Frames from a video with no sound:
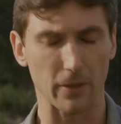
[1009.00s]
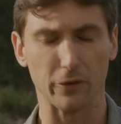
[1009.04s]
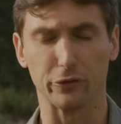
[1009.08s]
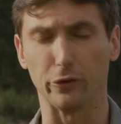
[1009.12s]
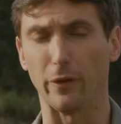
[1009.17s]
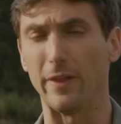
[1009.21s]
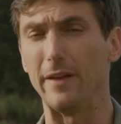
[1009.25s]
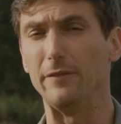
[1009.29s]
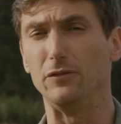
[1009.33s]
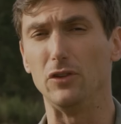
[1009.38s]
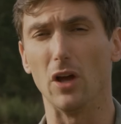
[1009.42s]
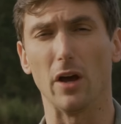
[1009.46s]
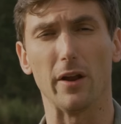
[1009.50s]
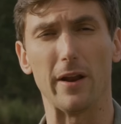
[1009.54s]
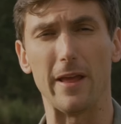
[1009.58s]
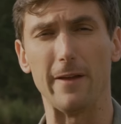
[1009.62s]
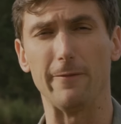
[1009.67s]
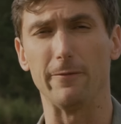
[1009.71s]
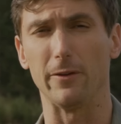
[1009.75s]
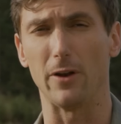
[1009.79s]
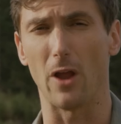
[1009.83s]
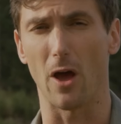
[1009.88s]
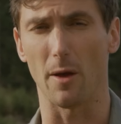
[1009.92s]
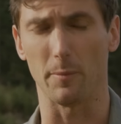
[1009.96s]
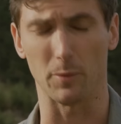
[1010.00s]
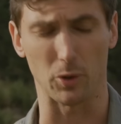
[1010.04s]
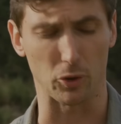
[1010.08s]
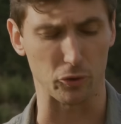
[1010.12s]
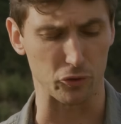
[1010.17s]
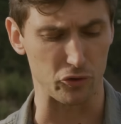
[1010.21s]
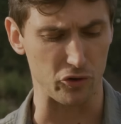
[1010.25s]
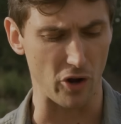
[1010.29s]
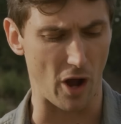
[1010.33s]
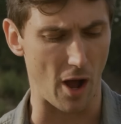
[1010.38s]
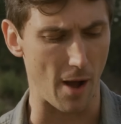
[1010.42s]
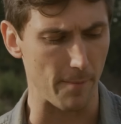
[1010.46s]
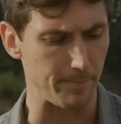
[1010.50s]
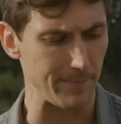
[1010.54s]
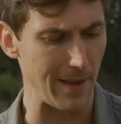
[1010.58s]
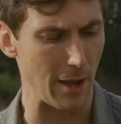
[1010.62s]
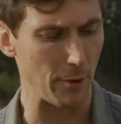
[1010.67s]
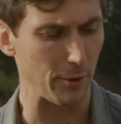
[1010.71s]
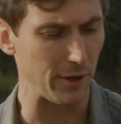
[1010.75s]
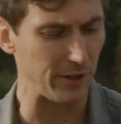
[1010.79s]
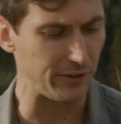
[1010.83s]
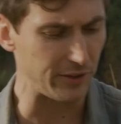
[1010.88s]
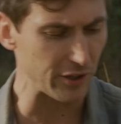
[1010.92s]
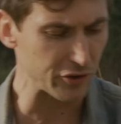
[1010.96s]
So they've done a phenomenal job. Now,
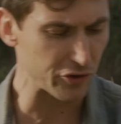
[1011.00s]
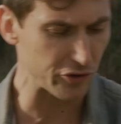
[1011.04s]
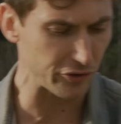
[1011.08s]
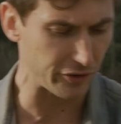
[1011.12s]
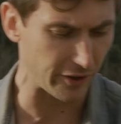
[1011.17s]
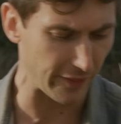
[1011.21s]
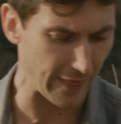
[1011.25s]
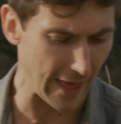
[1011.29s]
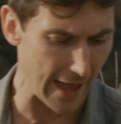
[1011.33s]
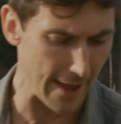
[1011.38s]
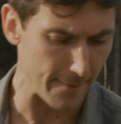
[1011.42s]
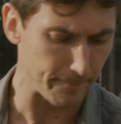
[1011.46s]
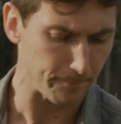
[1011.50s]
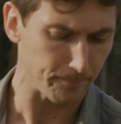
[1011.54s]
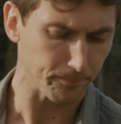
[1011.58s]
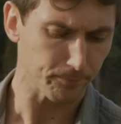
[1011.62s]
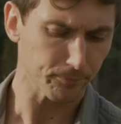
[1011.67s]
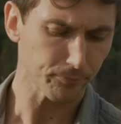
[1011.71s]
in addition to that,